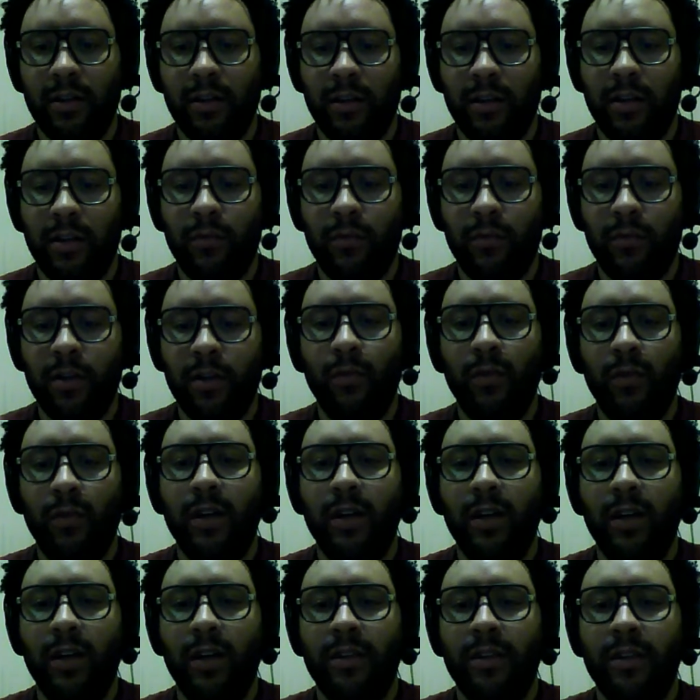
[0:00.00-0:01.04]
we
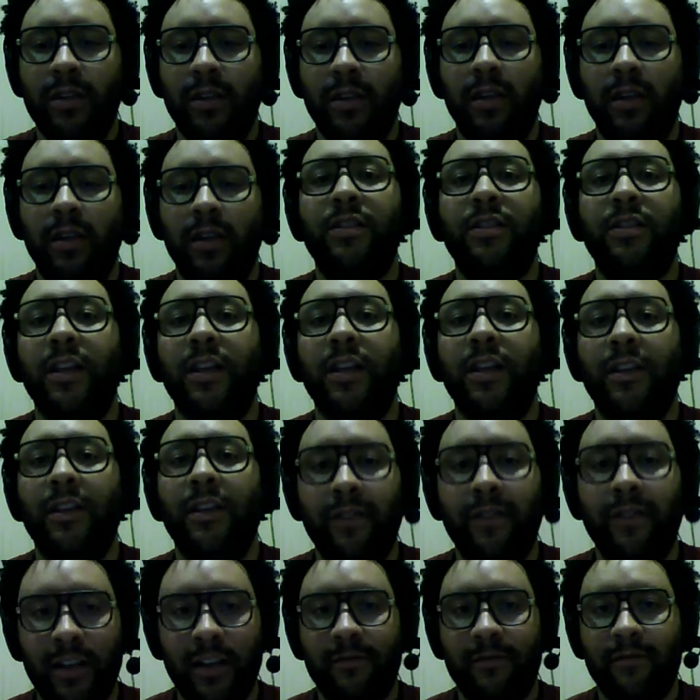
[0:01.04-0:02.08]
want
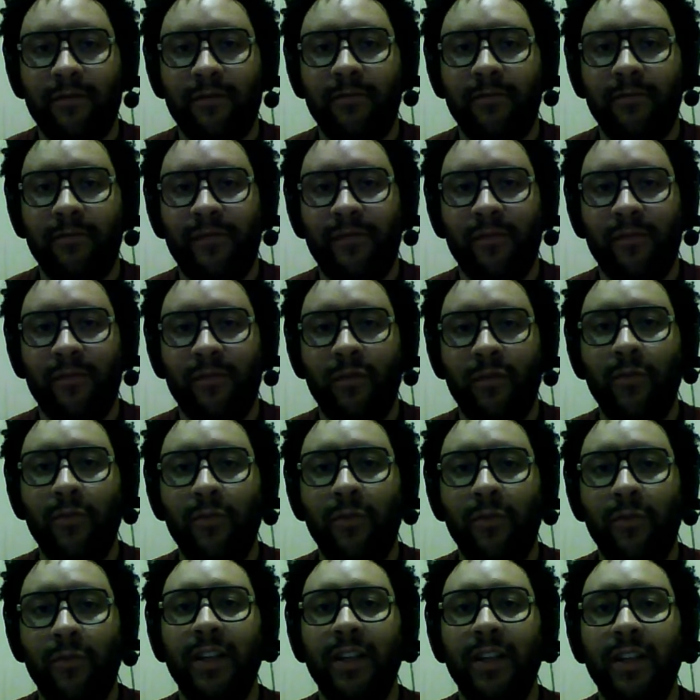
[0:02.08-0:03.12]
longevity. We want
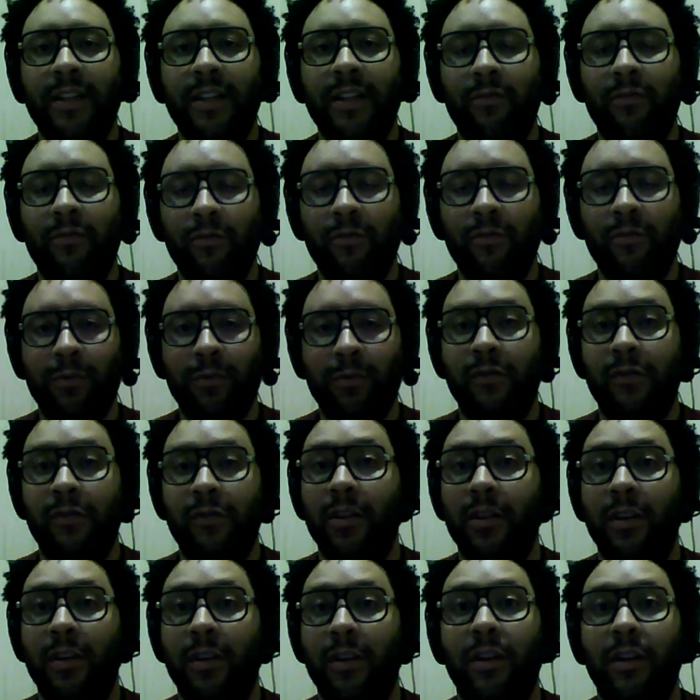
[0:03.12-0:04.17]
to connect with people for
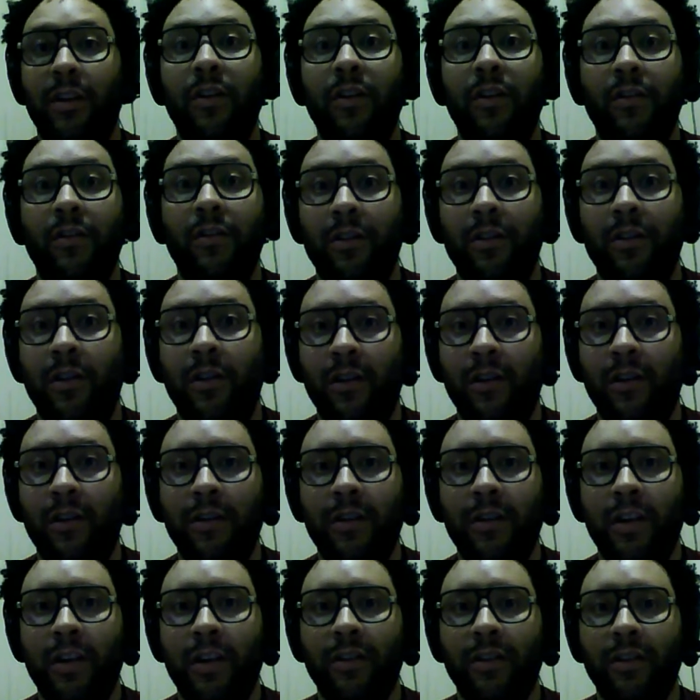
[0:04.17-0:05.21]
the long haul.
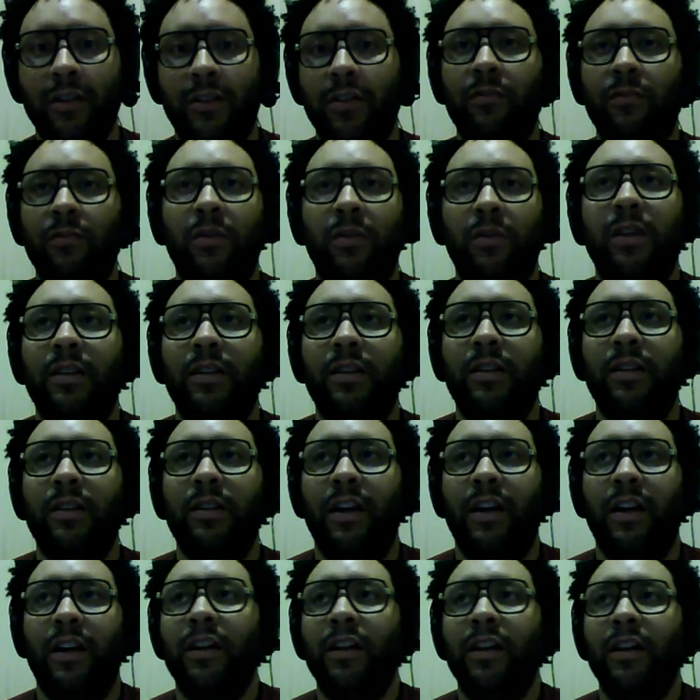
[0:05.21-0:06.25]
Do you want
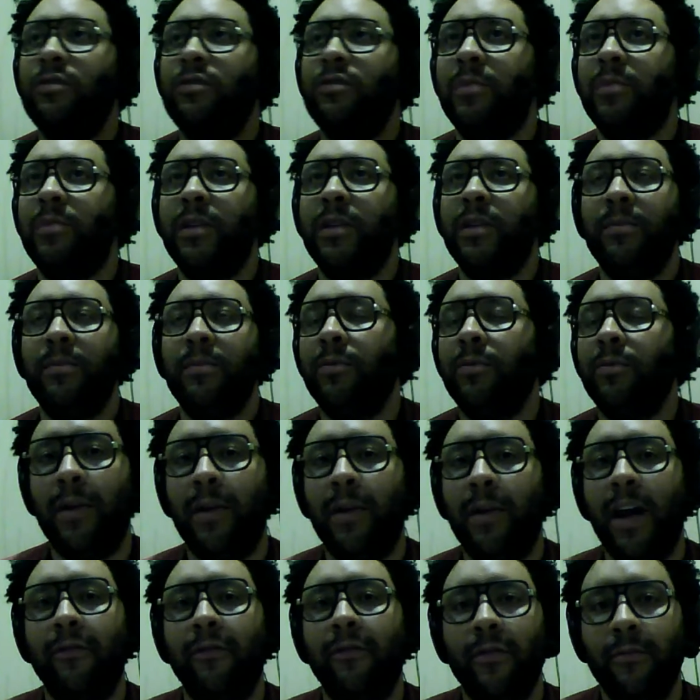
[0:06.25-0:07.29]
100 people to
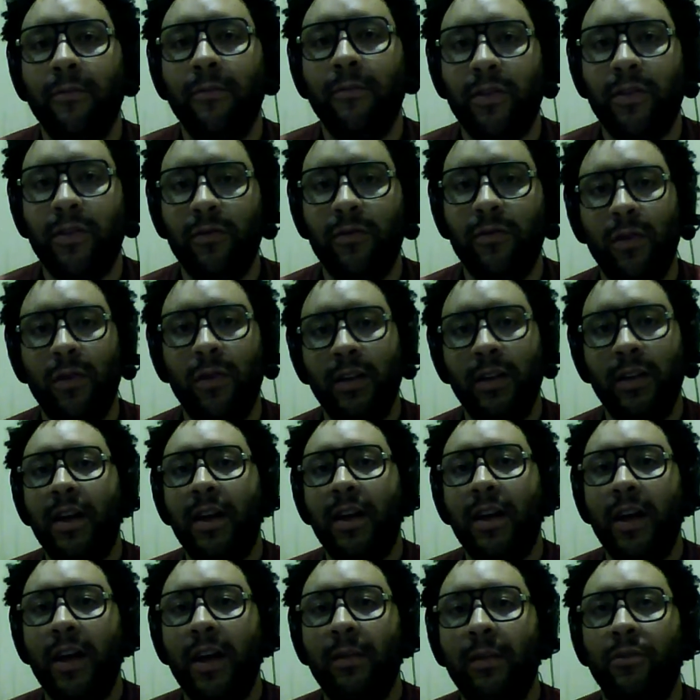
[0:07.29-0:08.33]
buy from you one
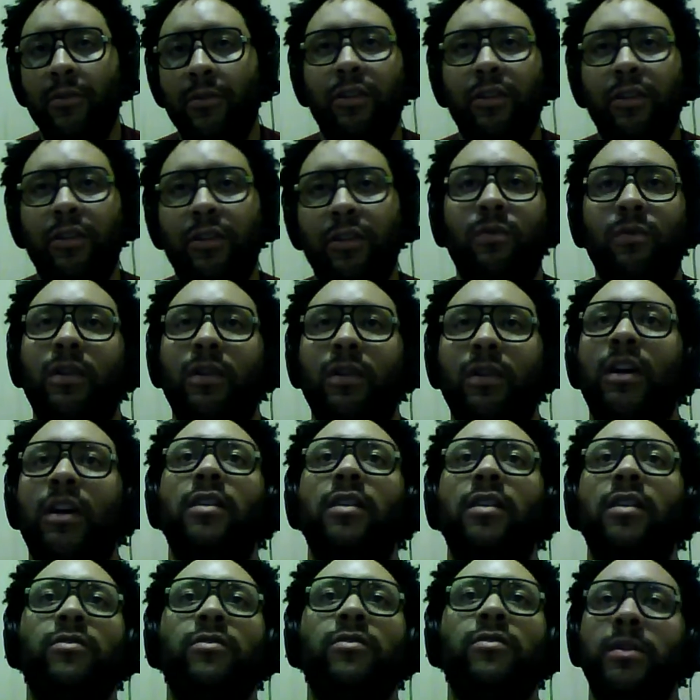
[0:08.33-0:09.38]
time, or do you want
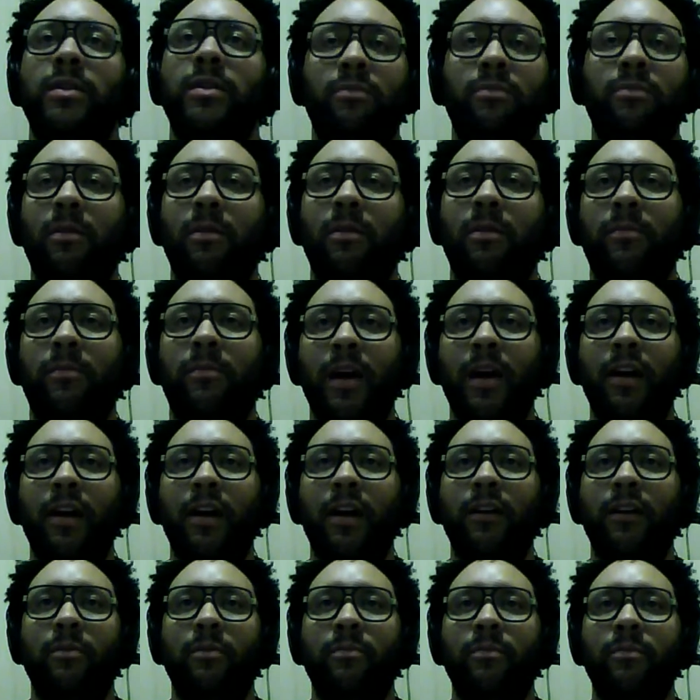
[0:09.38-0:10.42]
100 people to buy
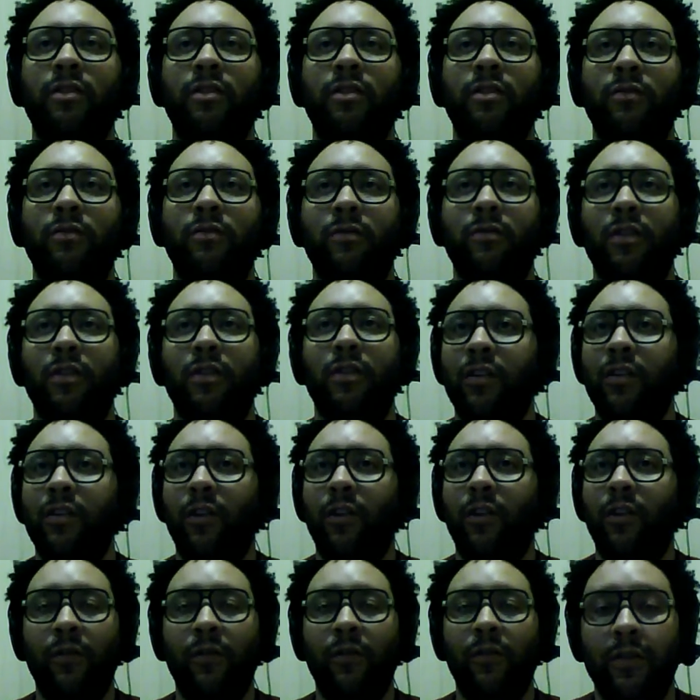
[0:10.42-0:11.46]
from you
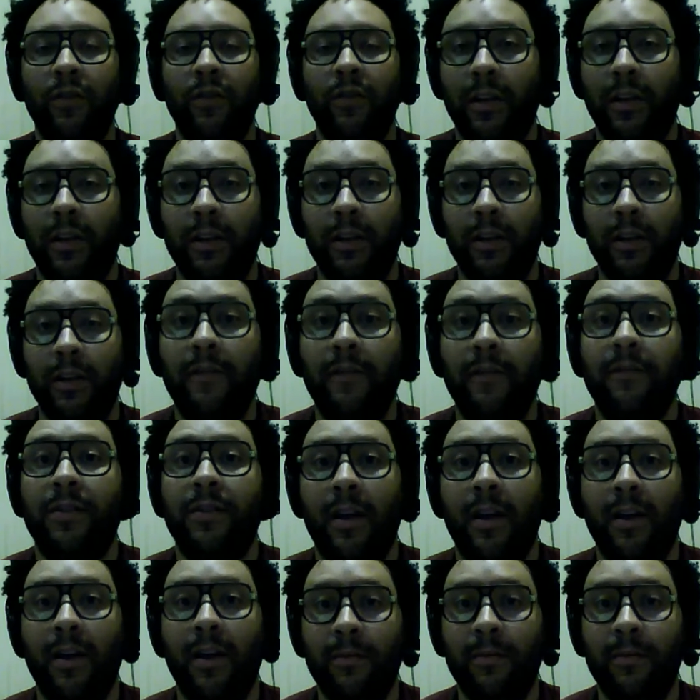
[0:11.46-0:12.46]
over a lifetime,